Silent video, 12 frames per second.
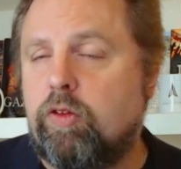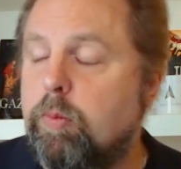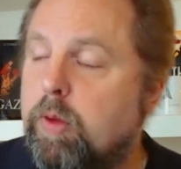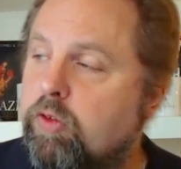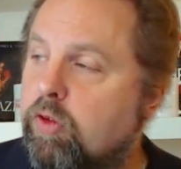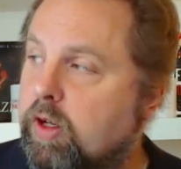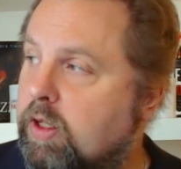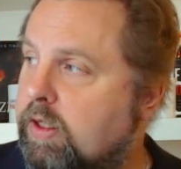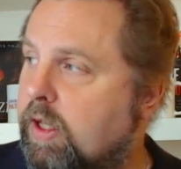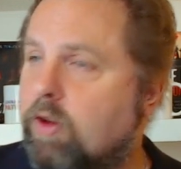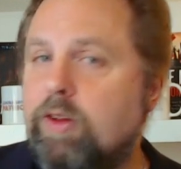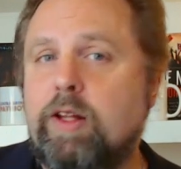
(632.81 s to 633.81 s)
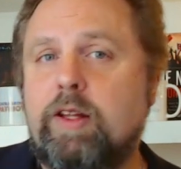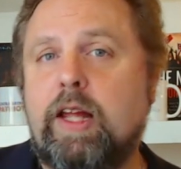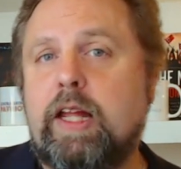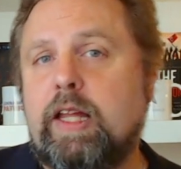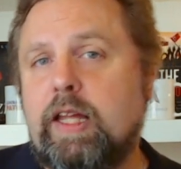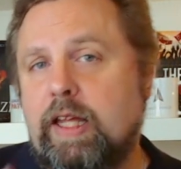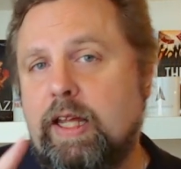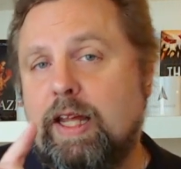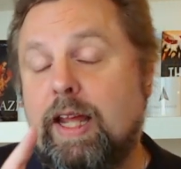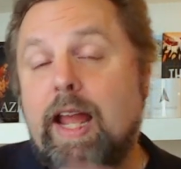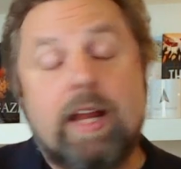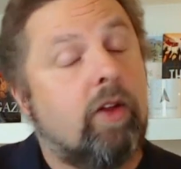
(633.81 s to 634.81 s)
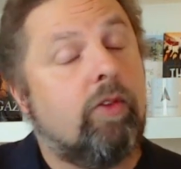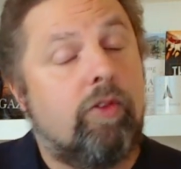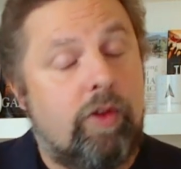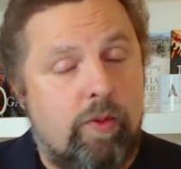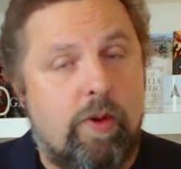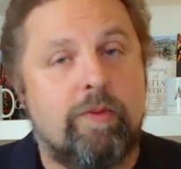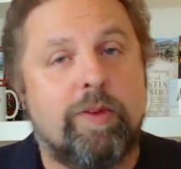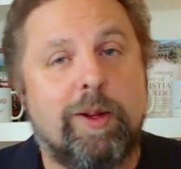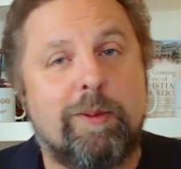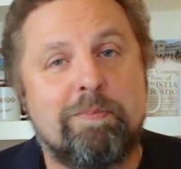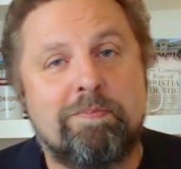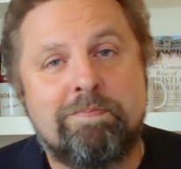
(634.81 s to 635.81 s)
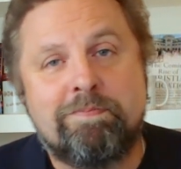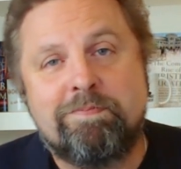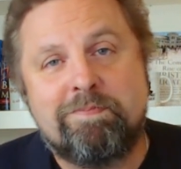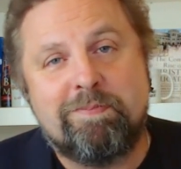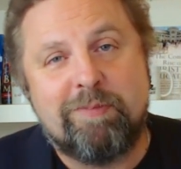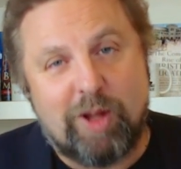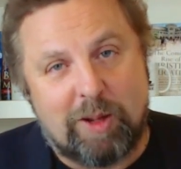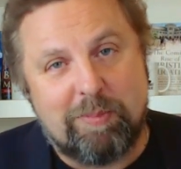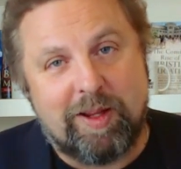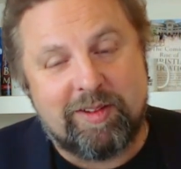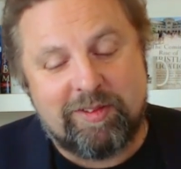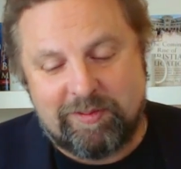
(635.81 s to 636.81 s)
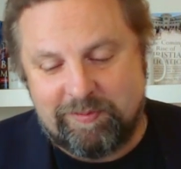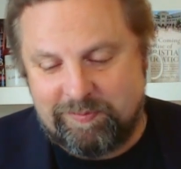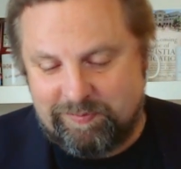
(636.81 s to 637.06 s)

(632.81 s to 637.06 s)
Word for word: So make sure to click on the link, and I'll see you over there. God bless.